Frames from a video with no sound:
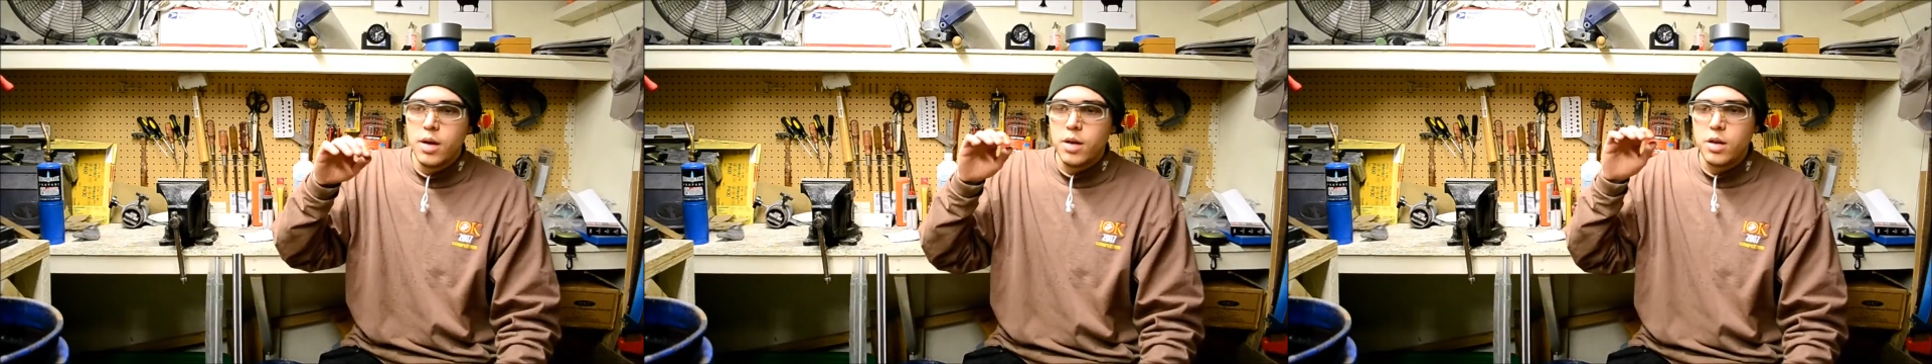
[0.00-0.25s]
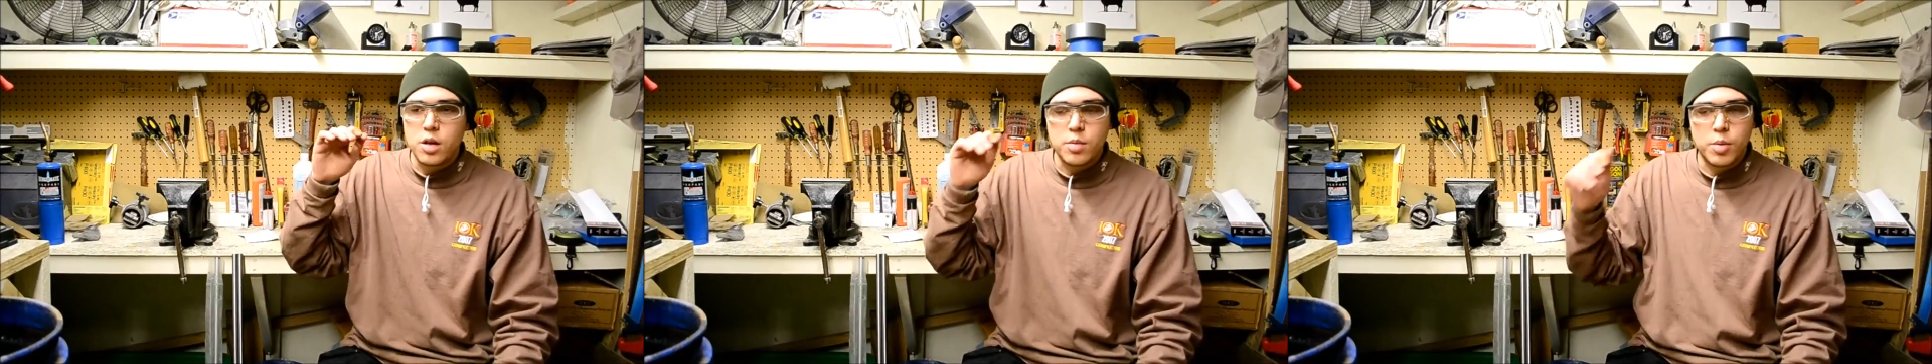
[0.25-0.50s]

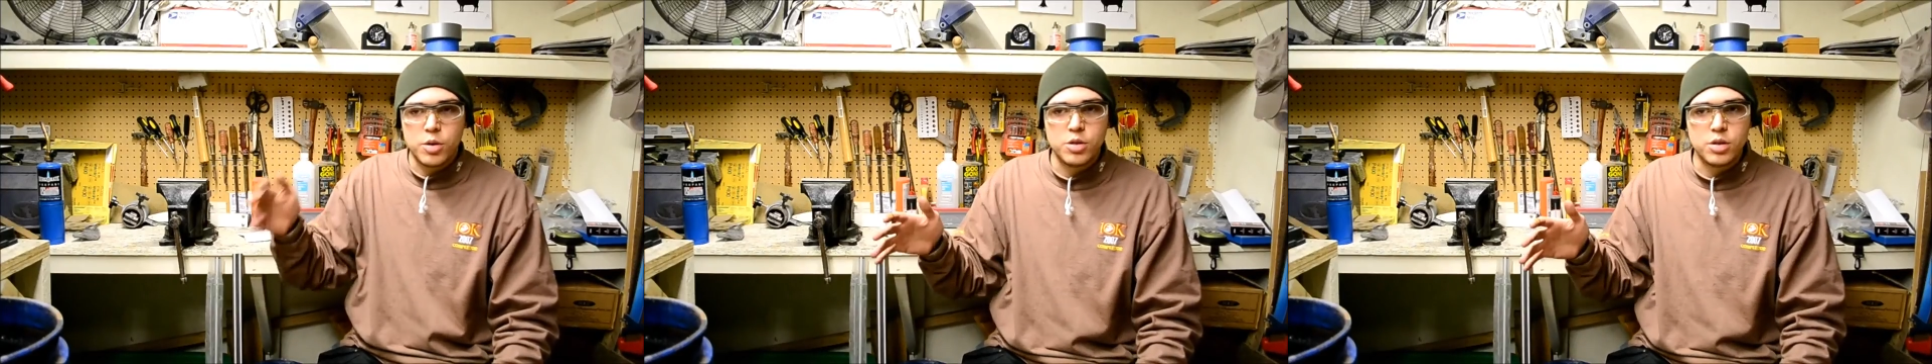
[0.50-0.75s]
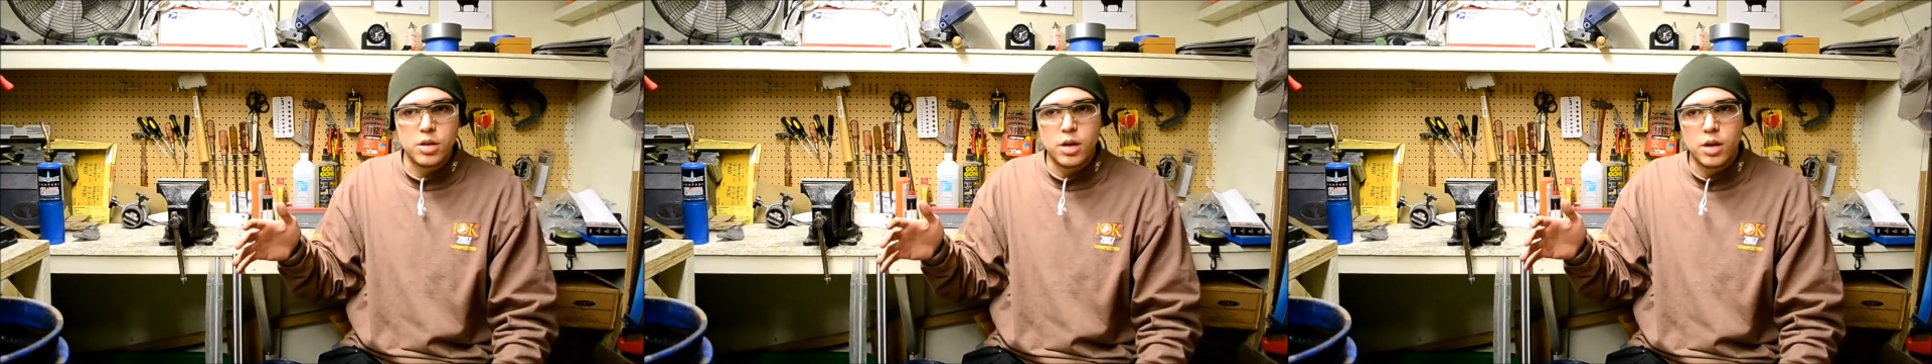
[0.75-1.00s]
You can
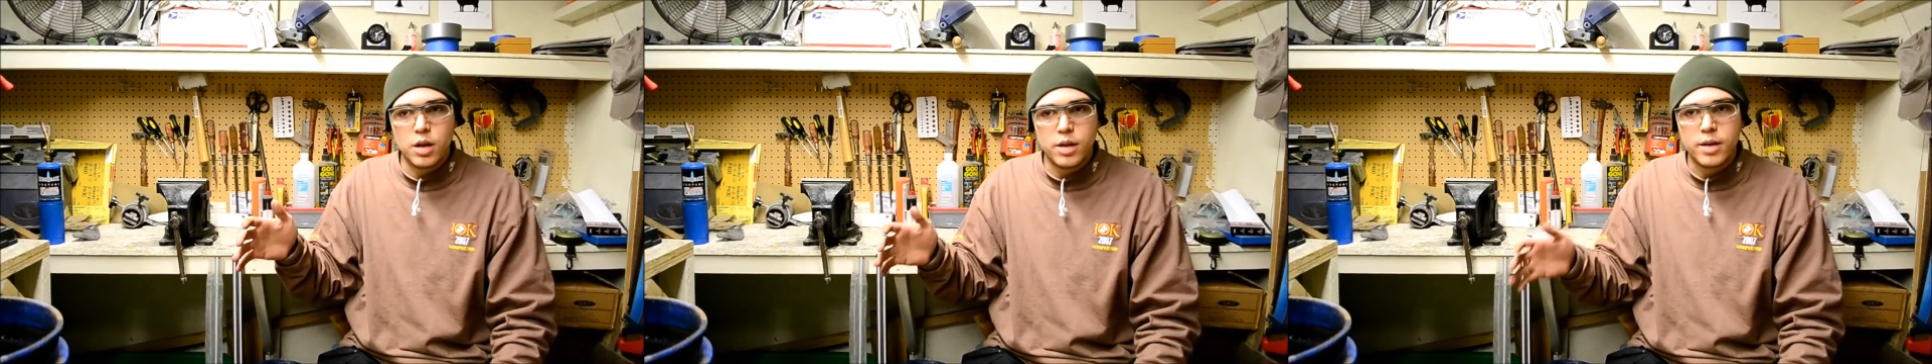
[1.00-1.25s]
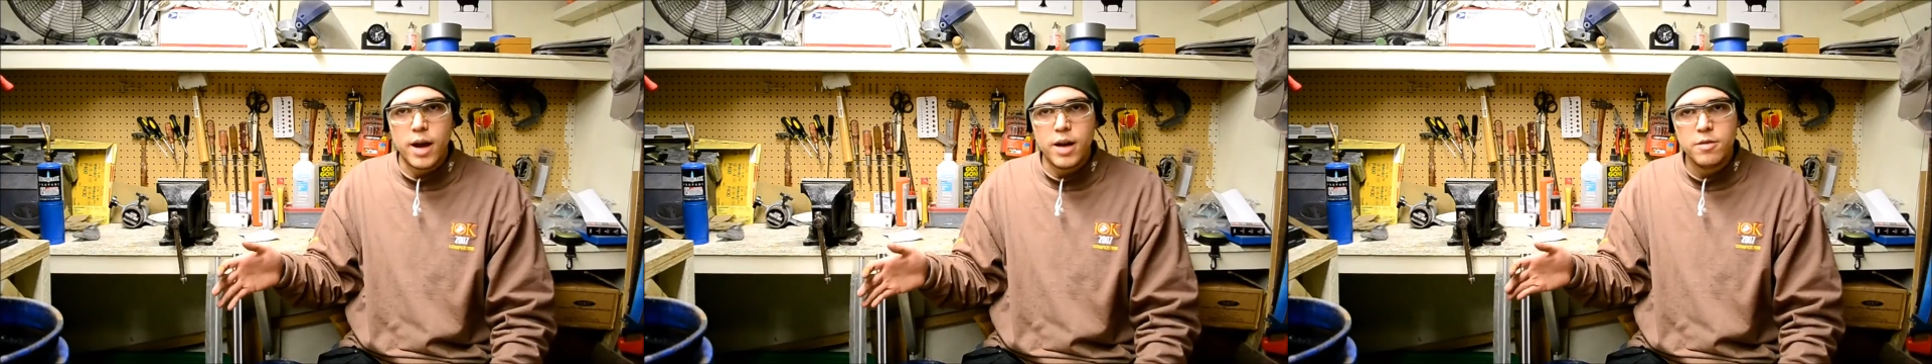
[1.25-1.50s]
purchase a, a
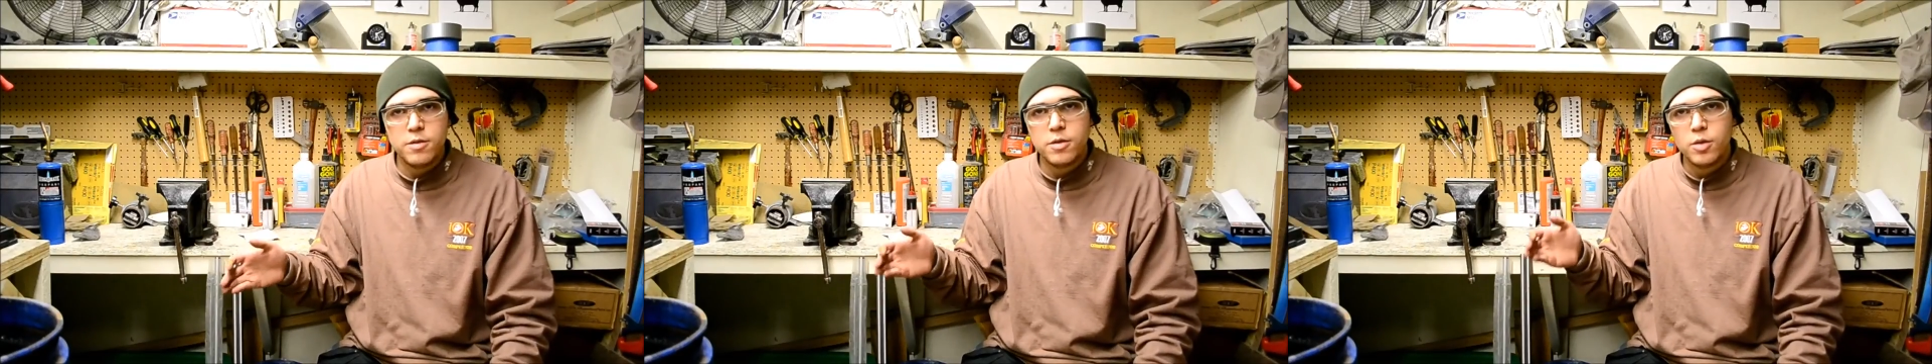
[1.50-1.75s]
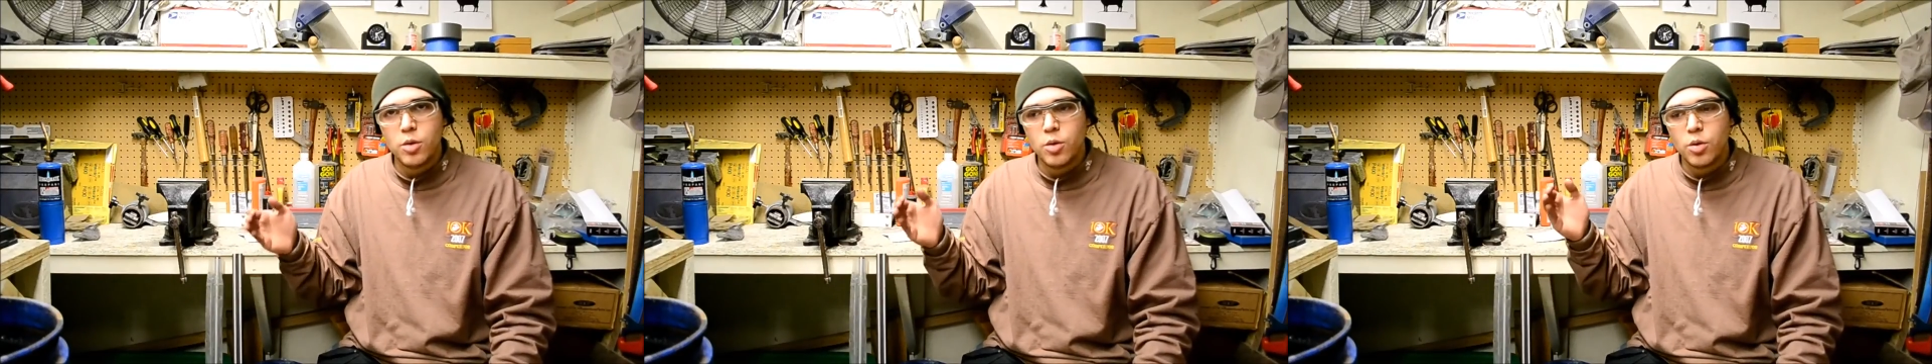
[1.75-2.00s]
knife
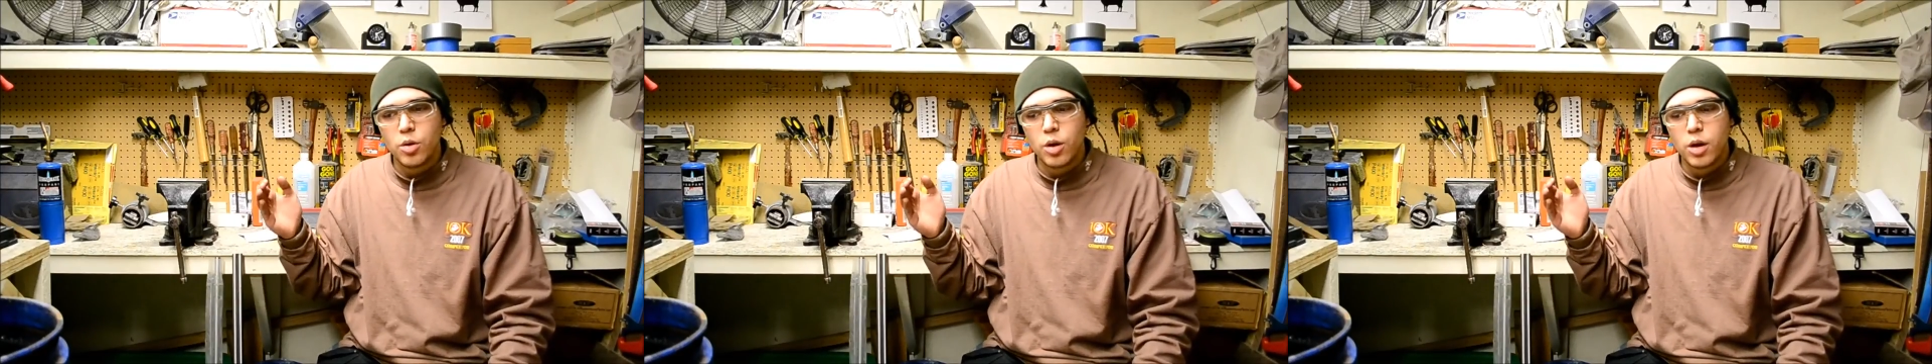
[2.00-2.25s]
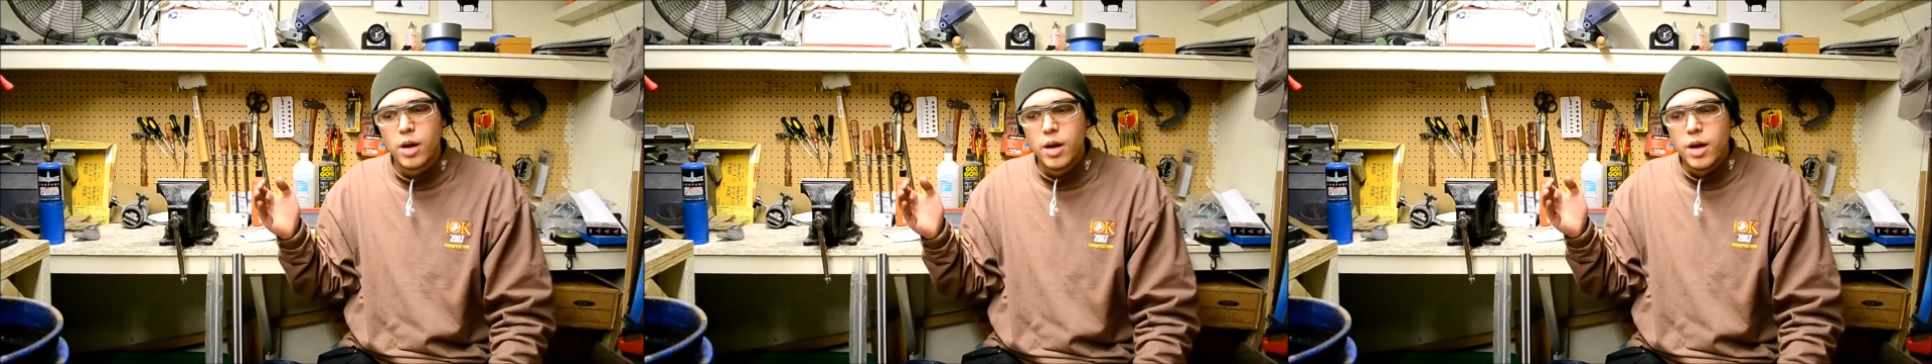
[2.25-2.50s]
or
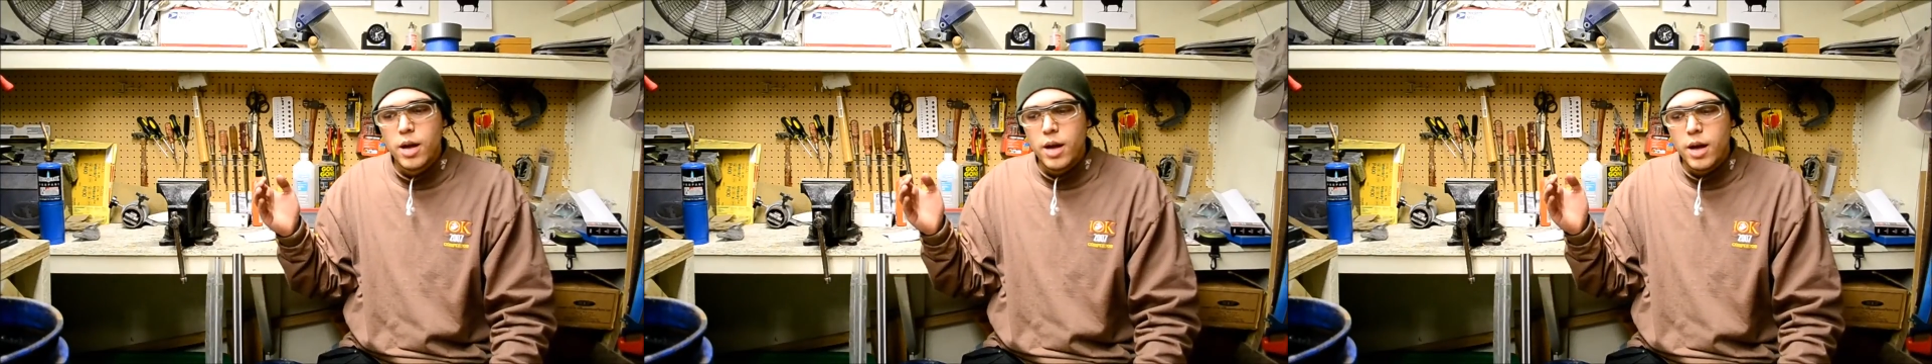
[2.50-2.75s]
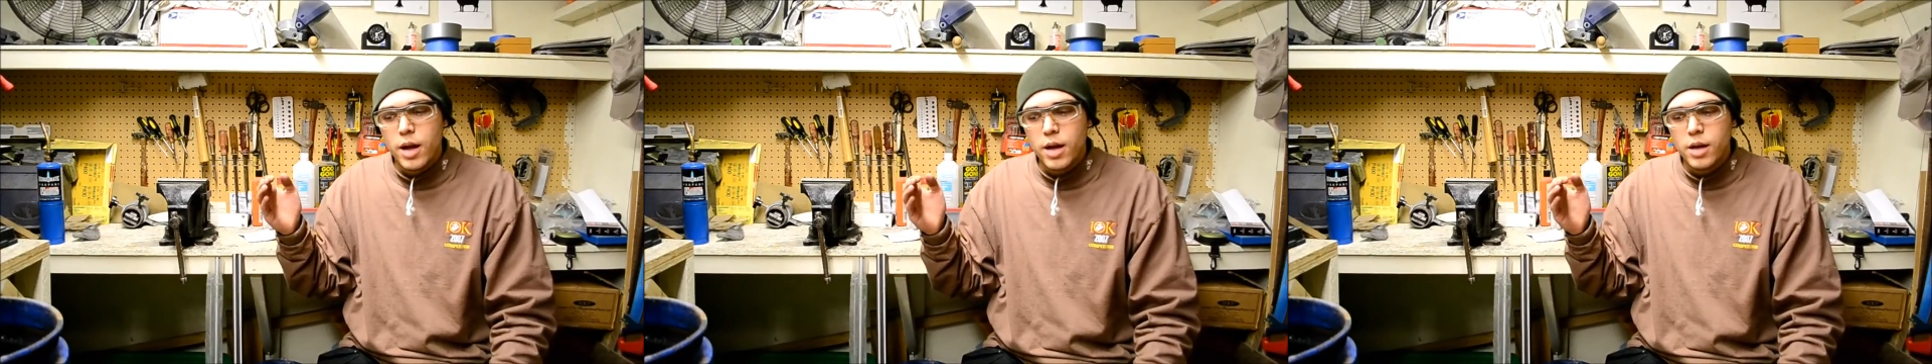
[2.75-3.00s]

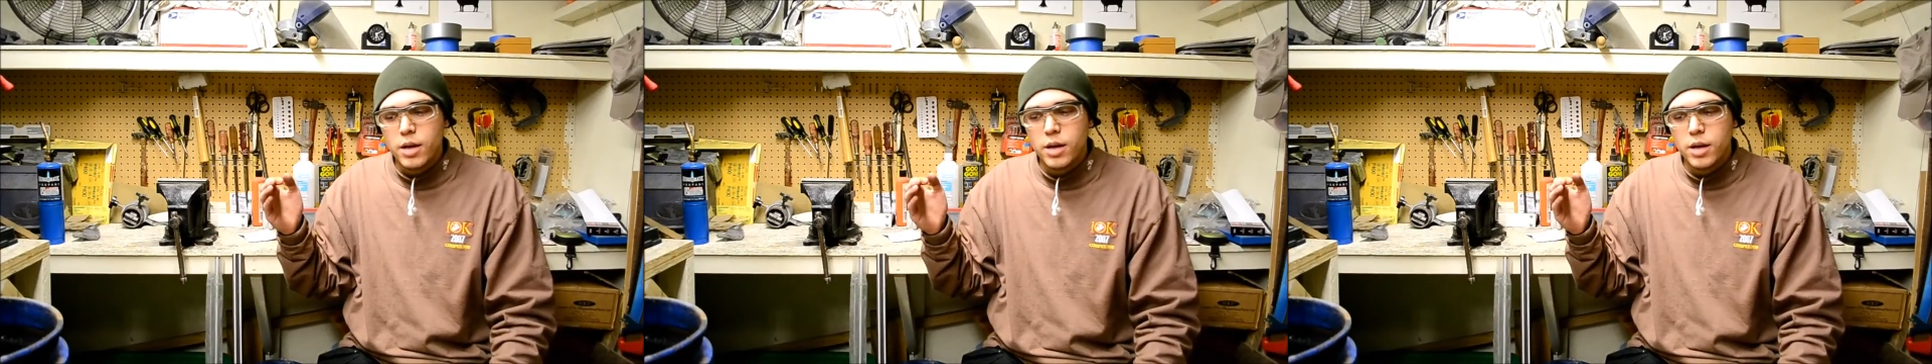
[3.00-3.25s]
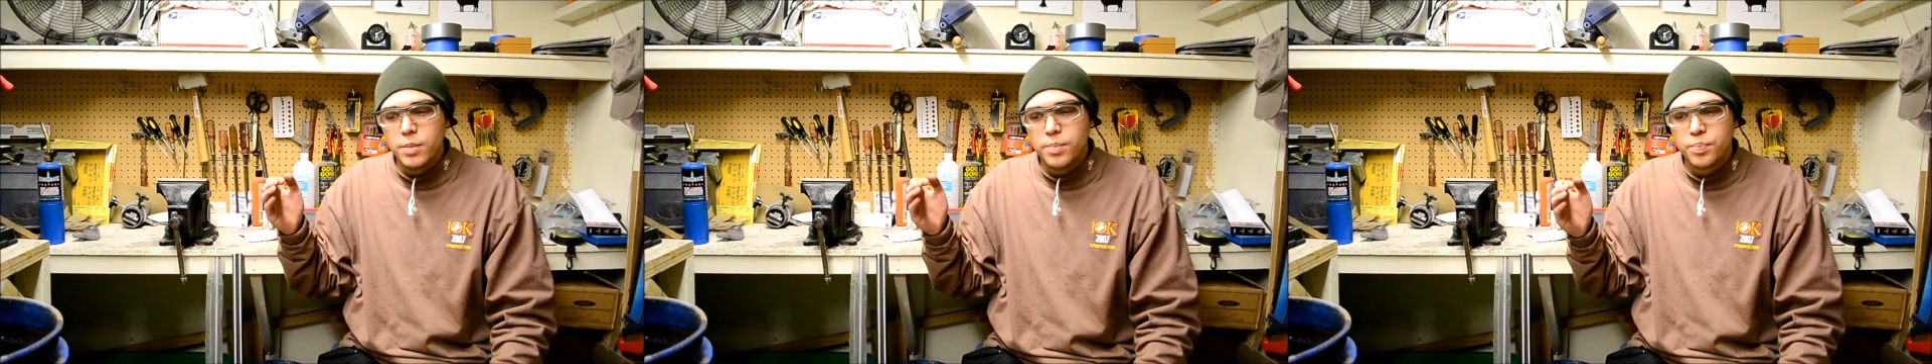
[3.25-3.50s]
a uh,